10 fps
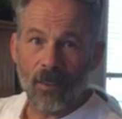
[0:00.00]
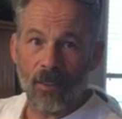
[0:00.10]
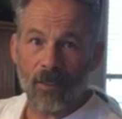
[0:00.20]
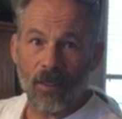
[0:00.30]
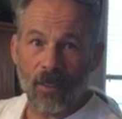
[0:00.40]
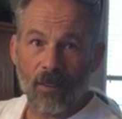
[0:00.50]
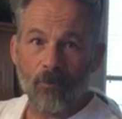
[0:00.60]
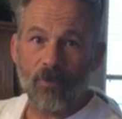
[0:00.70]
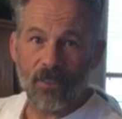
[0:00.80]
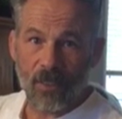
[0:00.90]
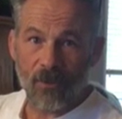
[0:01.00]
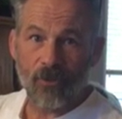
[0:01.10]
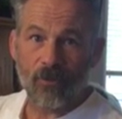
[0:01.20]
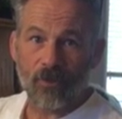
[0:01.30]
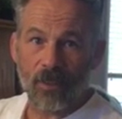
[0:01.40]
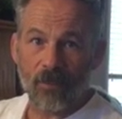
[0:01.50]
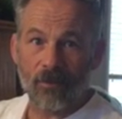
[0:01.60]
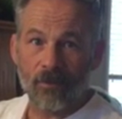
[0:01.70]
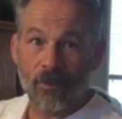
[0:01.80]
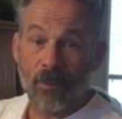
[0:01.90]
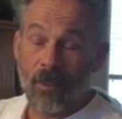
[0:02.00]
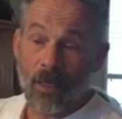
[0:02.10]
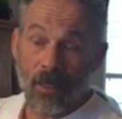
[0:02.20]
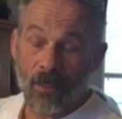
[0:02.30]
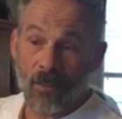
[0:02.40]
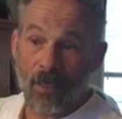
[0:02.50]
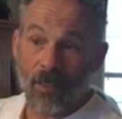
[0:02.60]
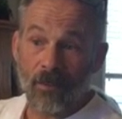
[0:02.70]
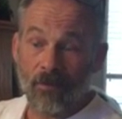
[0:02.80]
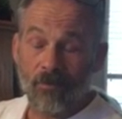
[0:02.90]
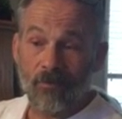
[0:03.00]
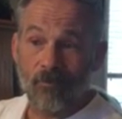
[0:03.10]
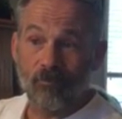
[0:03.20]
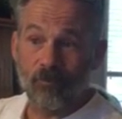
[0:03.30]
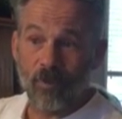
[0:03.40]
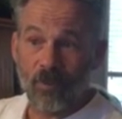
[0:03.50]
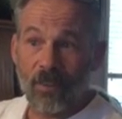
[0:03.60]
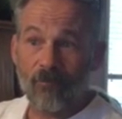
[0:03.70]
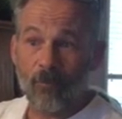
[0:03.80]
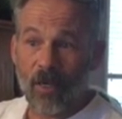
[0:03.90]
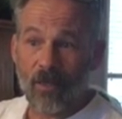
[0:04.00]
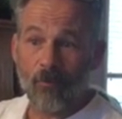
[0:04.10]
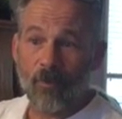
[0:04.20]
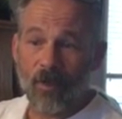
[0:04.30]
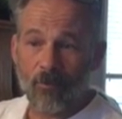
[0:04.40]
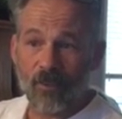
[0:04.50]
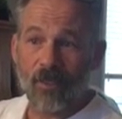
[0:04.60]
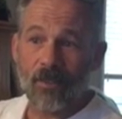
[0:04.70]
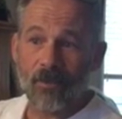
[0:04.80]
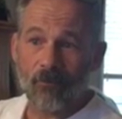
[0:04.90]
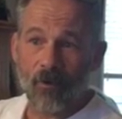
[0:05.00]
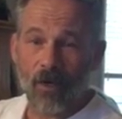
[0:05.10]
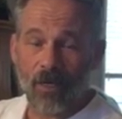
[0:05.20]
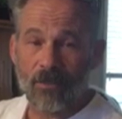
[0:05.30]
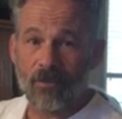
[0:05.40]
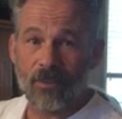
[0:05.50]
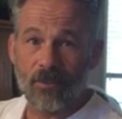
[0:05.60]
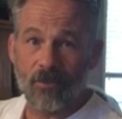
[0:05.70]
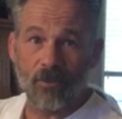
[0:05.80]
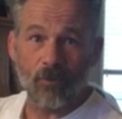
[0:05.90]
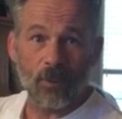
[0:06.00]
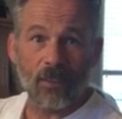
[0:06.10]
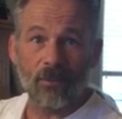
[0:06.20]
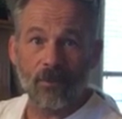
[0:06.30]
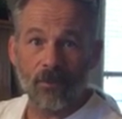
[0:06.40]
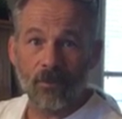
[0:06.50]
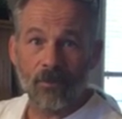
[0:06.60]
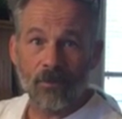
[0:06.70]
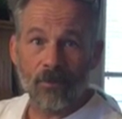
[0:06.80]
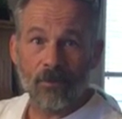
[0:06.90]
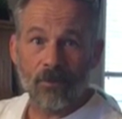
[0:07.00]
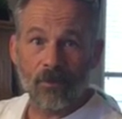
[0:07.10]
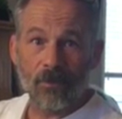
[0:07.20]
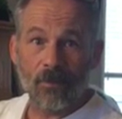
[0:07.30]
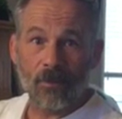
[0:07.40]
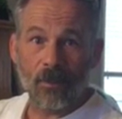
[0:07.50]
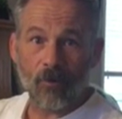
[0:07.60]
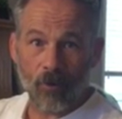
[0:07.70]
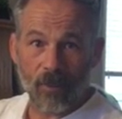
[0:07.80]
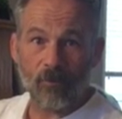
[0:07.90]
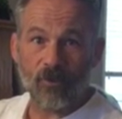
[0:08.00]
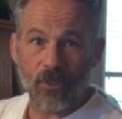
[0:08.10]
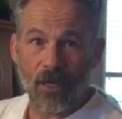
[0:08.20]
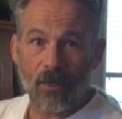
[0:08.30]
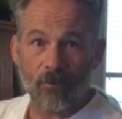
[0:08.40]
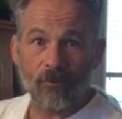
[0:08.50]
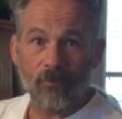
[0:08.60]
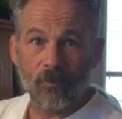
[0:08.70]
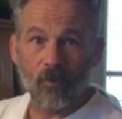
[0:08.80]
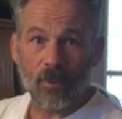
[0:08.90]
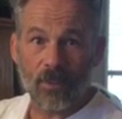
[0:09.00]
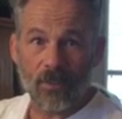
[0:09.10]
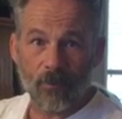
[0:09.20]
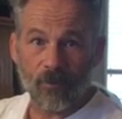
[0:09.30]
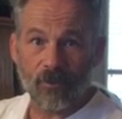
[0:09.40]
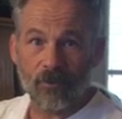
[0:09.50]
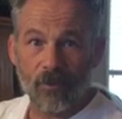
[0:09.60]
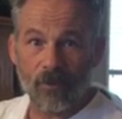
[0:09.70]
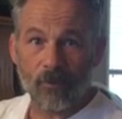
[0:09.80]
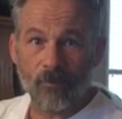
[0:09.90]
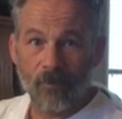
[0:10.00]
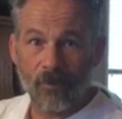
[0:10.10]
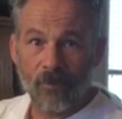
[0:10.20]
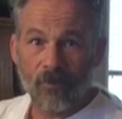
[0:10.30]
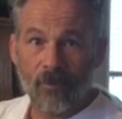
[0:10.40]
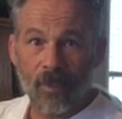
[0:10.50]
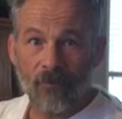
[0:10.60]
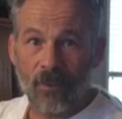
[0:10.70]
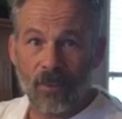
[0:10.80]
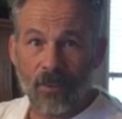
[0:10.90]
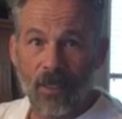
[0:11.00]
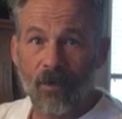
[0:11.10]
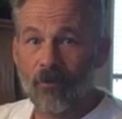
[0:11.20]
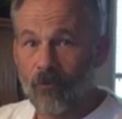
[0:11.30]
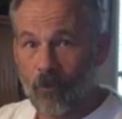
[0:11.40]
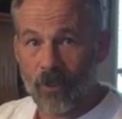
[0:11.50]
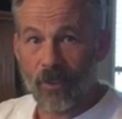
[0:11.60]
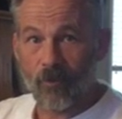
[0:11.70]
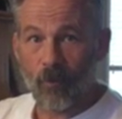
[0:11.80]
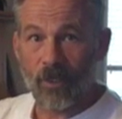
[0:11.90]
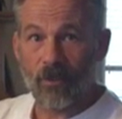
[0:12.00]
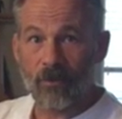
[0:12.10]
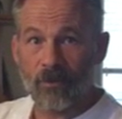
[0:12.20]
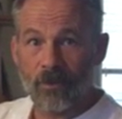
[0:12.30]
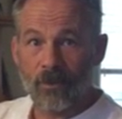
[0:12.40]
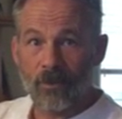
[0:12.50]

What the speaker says: and the potential there, and belief by the public that we're actually doing a credible job with a typical home. Even in California, where